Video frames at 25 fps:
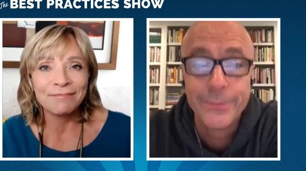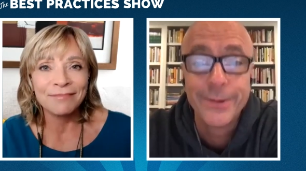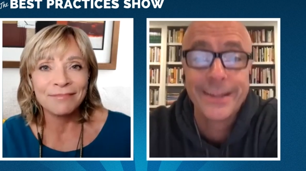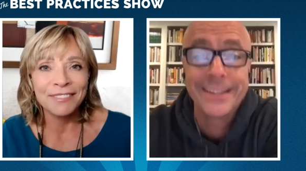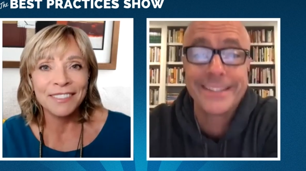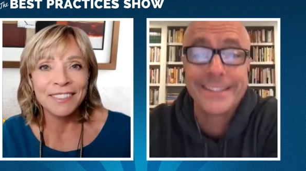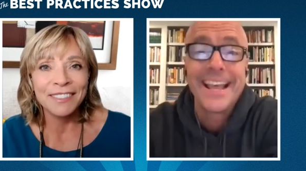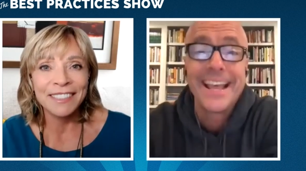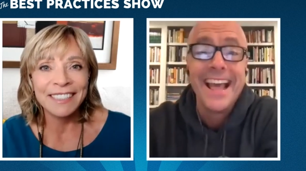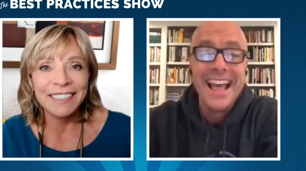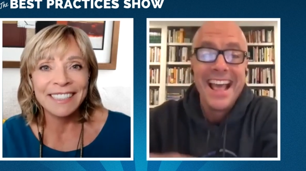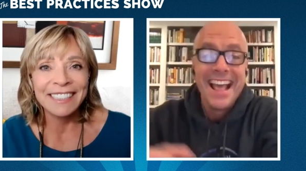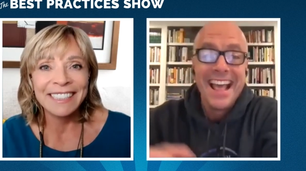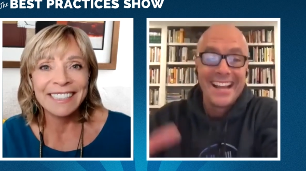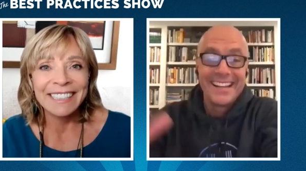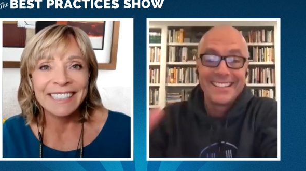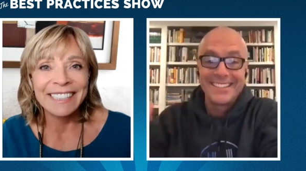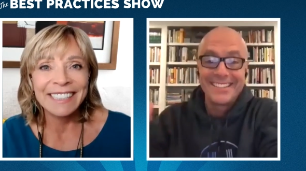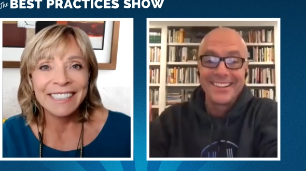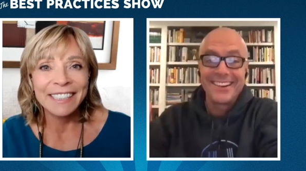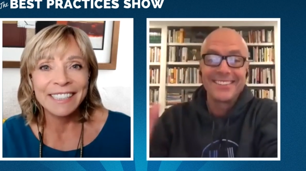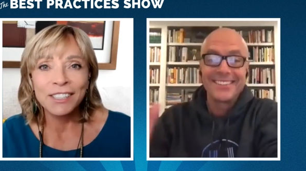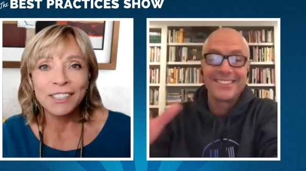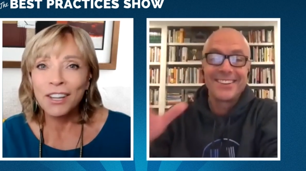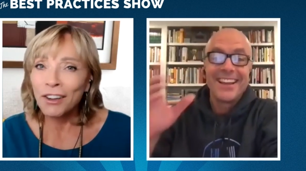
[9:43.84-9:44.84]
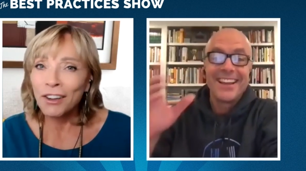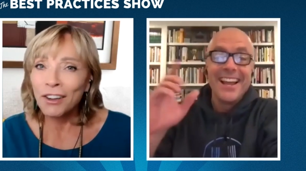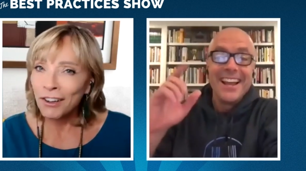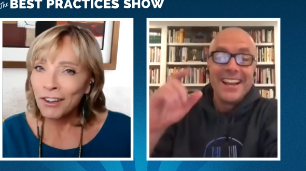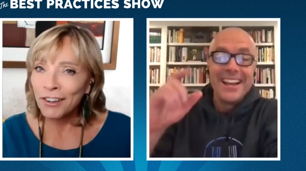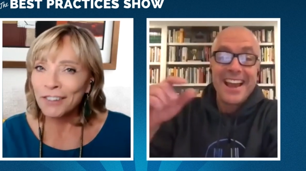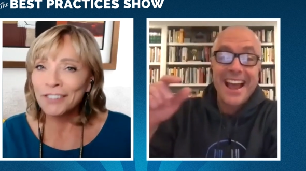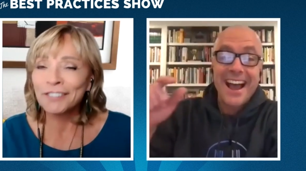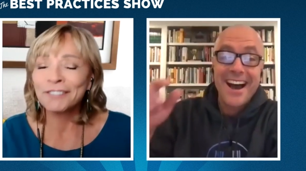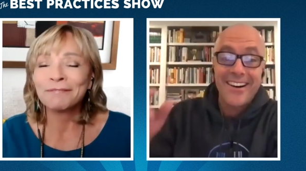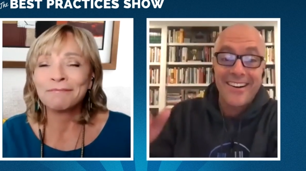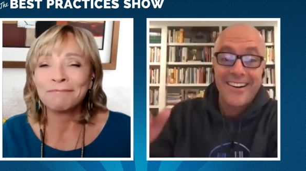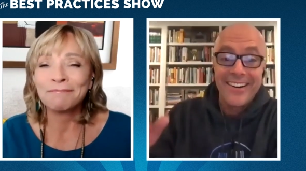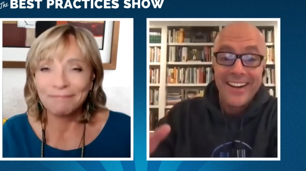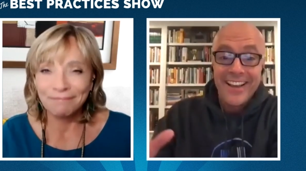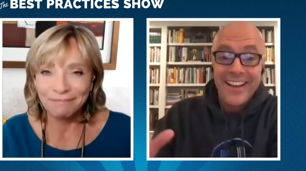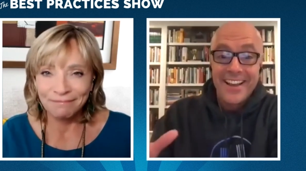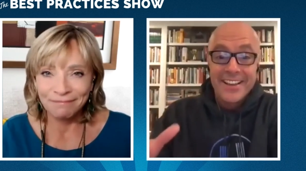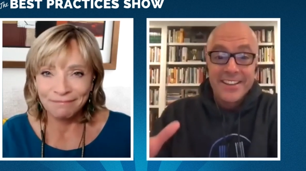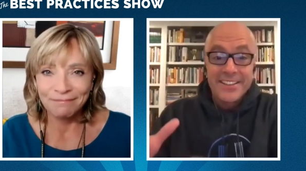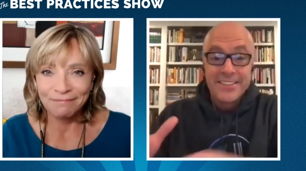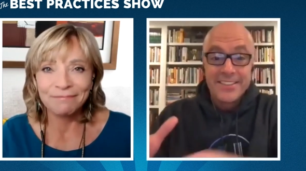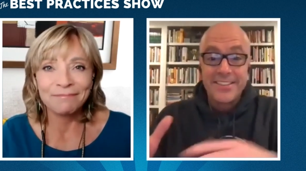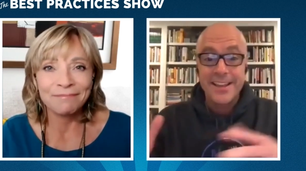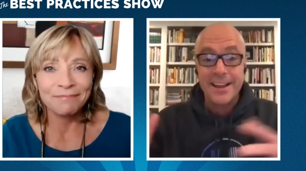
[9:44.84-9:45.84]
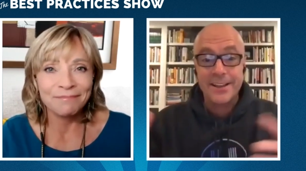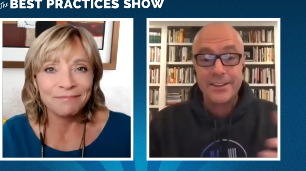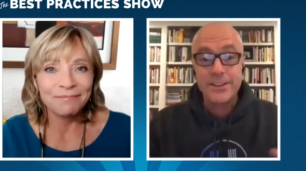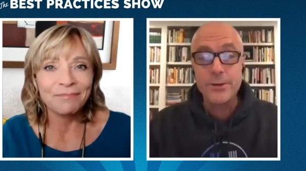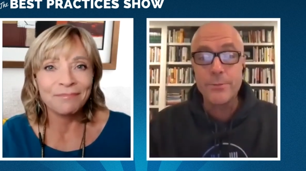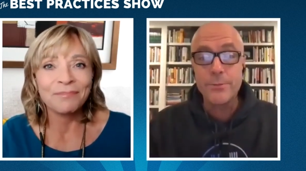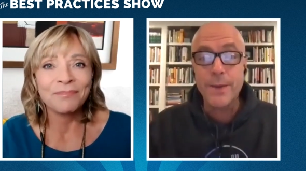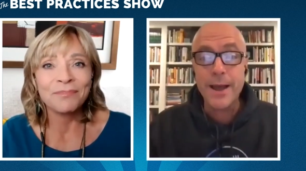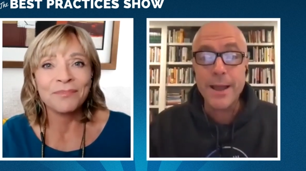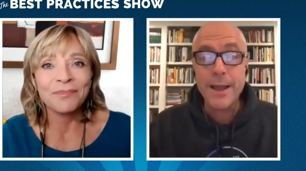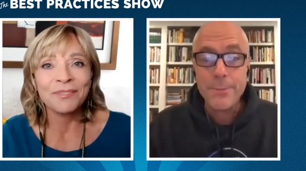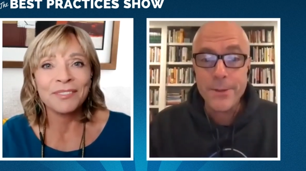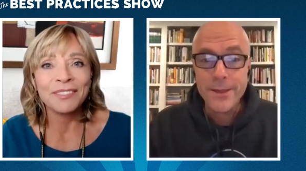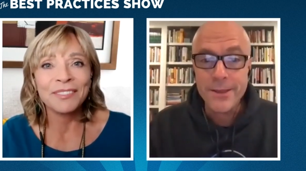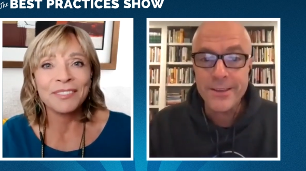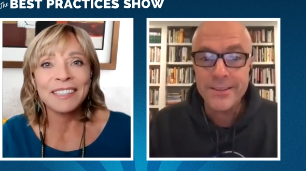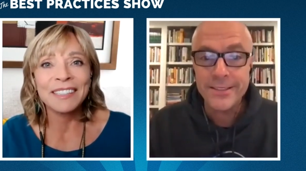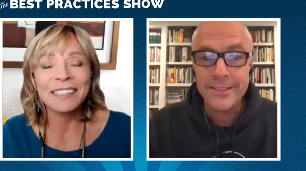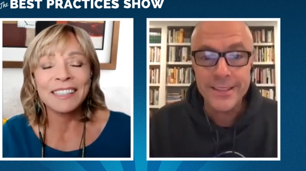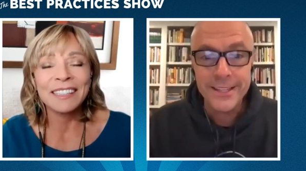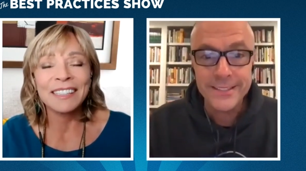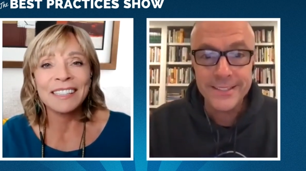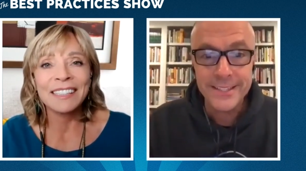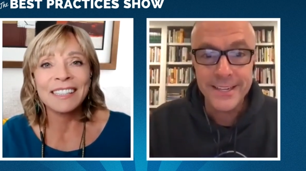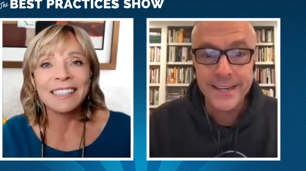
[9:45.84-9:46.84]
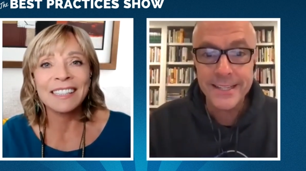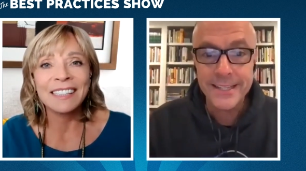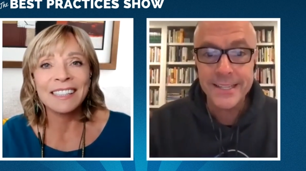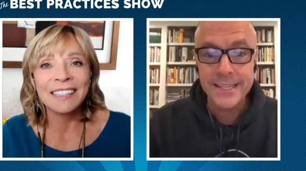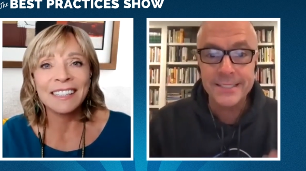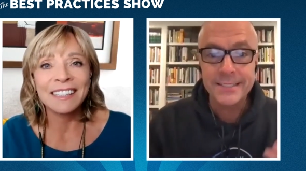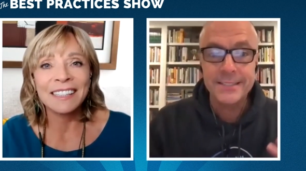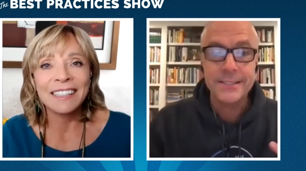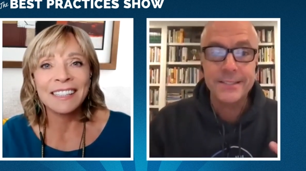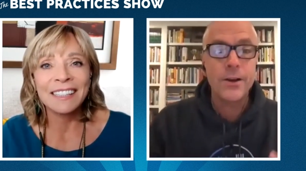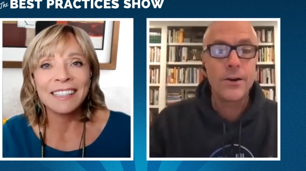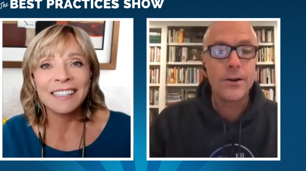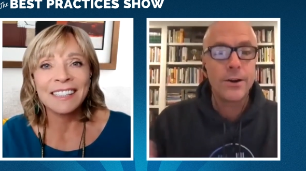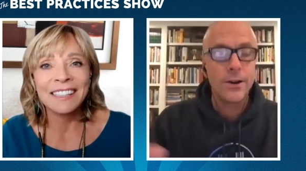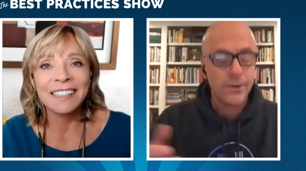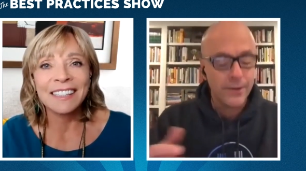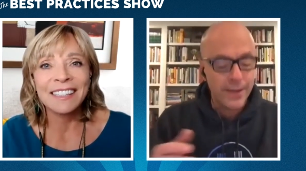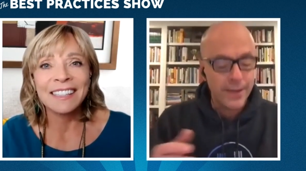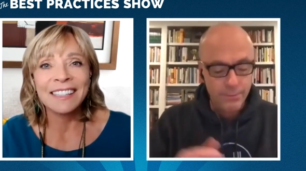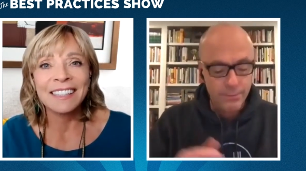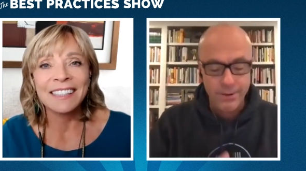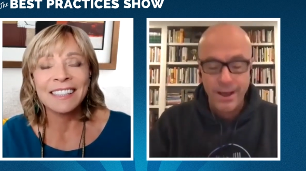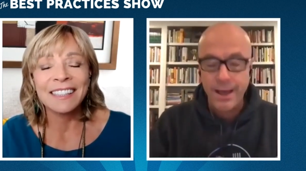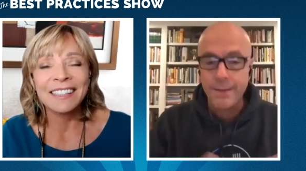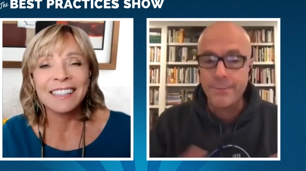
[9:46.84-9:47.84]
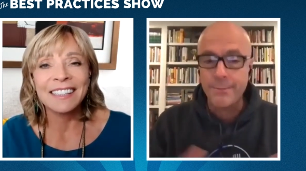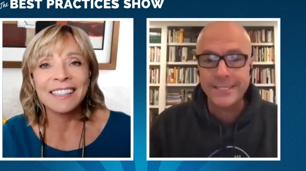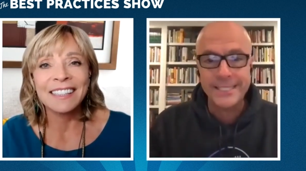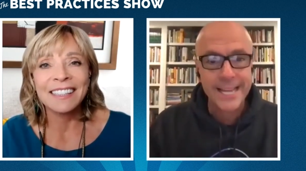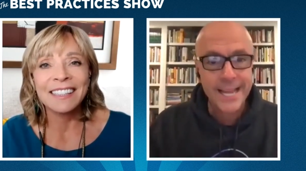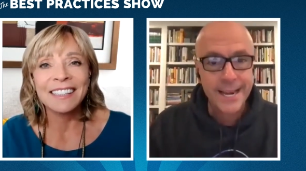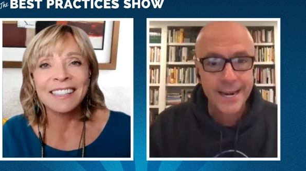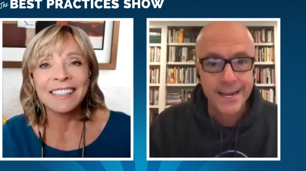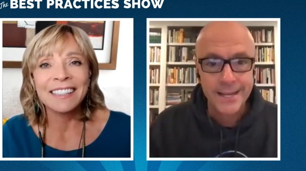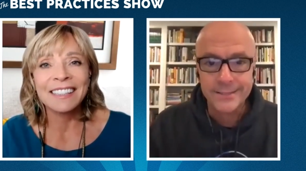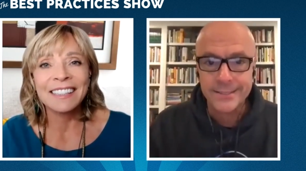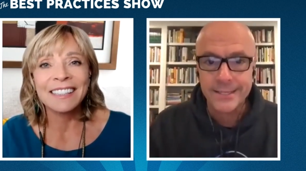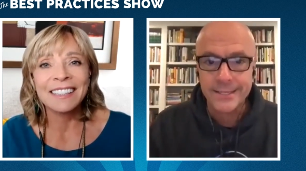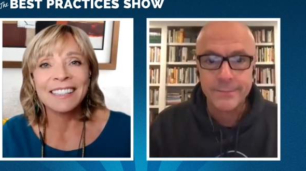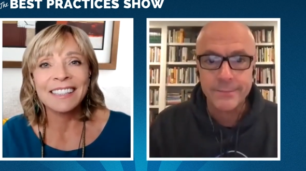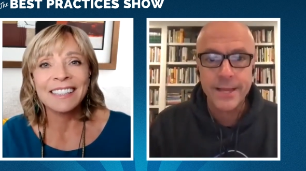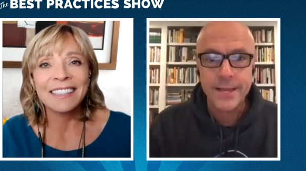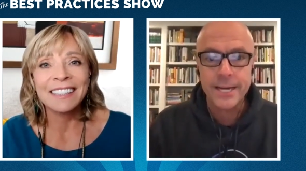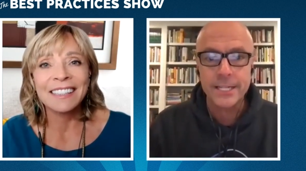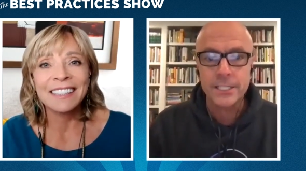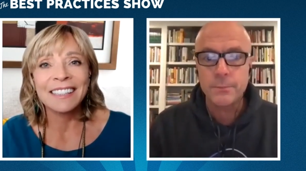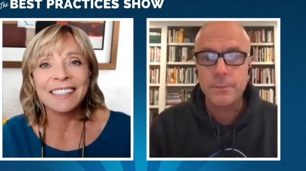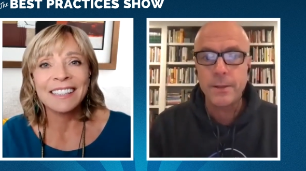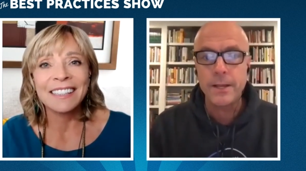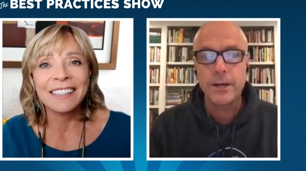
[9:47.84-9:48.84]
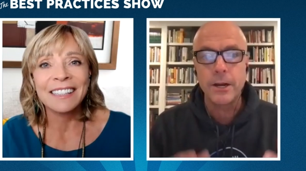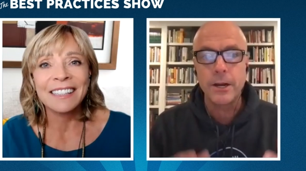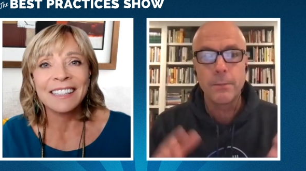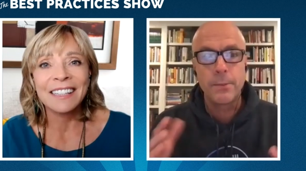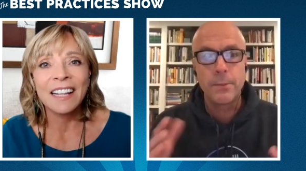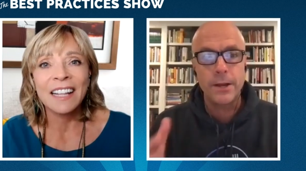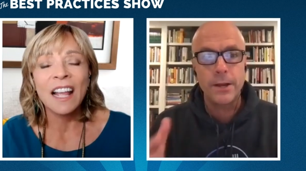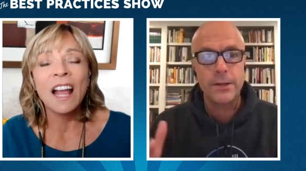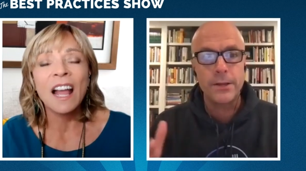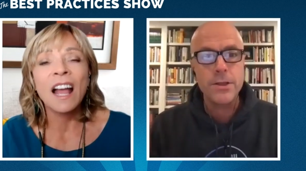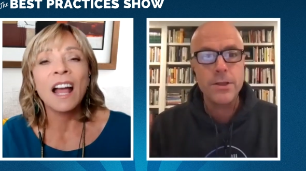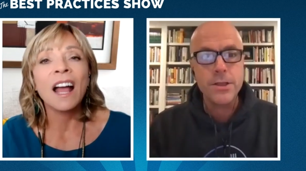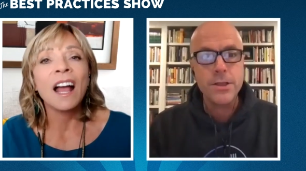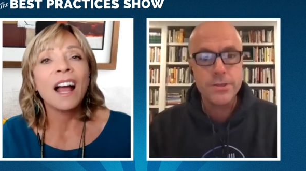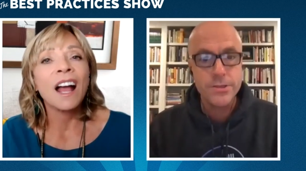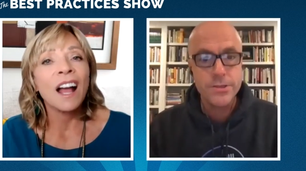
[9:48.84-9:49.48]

Speaker 1: but it's awesome. Oh. Now, you might be listening this going okay well i'm a dentist i'm not a speaker but